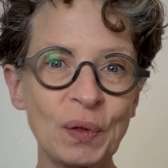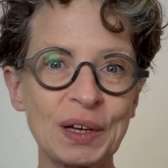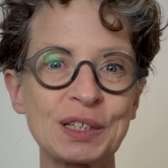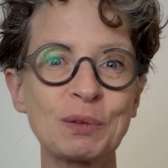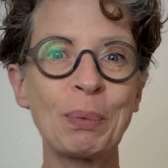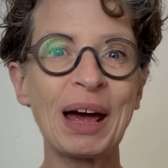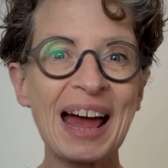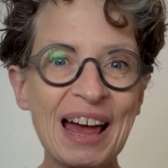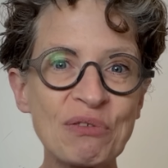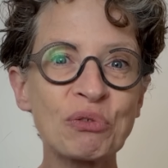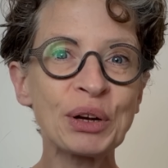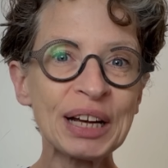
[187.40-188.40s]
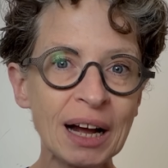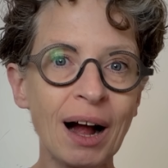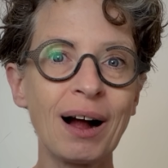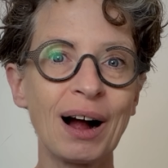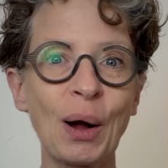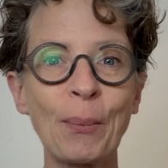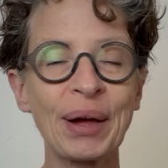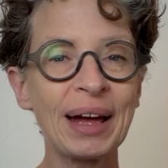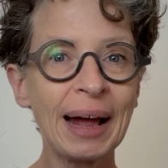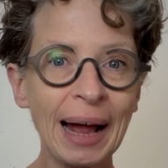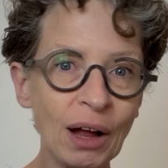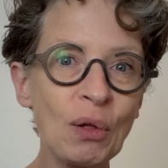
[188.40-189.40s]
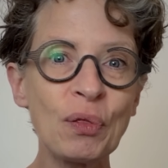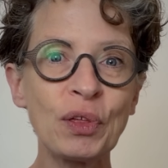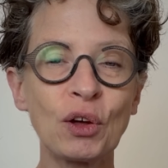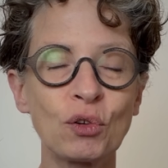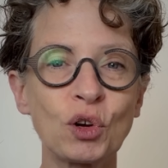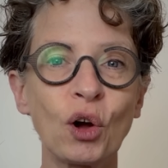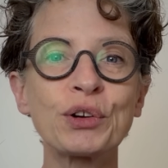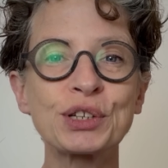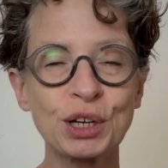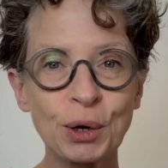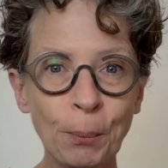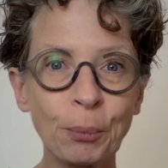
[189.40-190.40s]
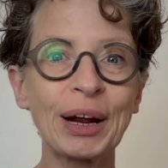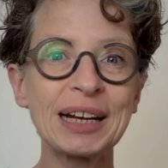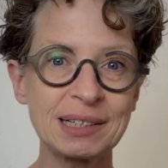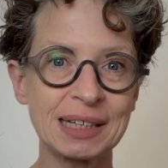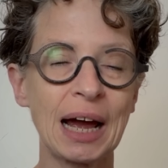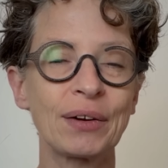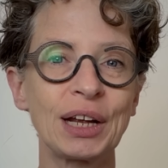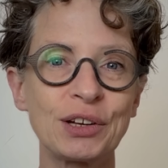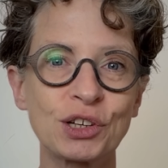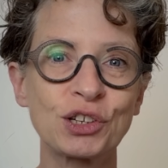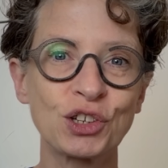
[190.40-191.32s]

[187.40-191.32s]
this, but every carb, healthy or not, breaks down into